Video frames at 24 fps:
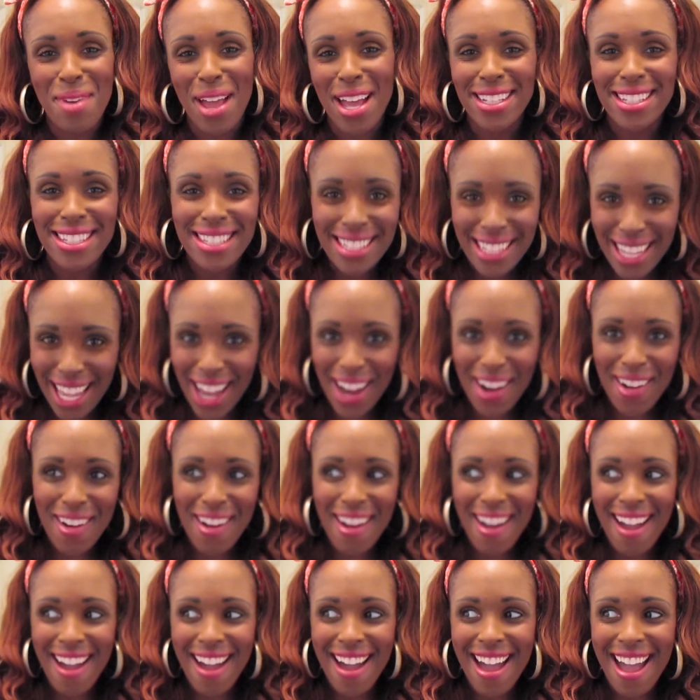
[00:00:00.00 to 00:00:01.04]

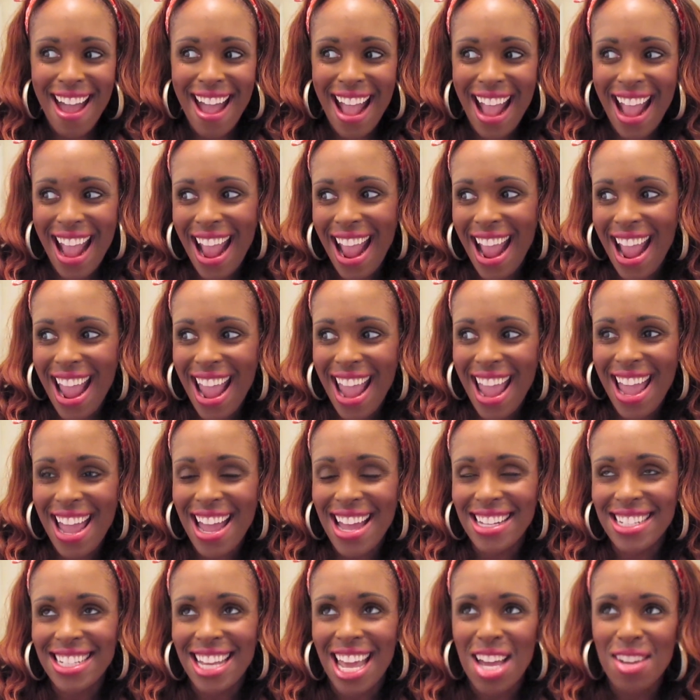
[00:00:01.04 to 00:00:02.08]
mascara,
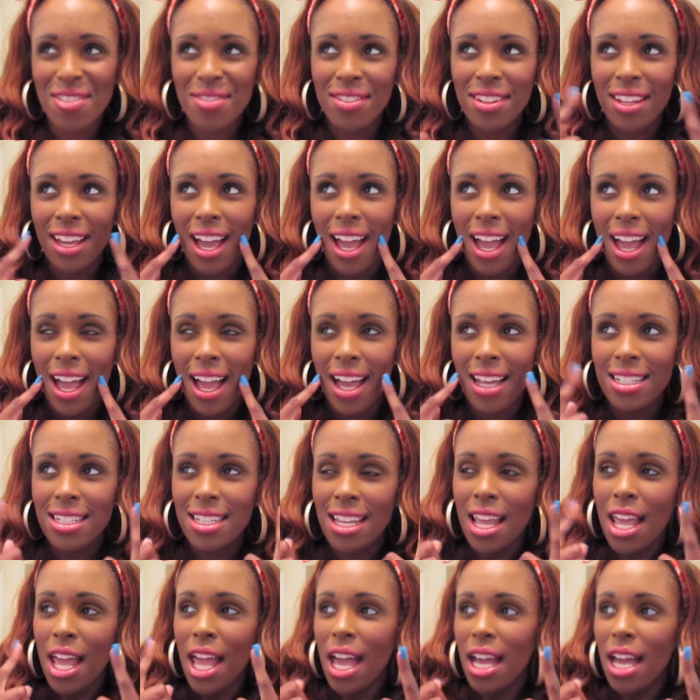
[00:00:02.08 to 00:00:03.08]
and I've got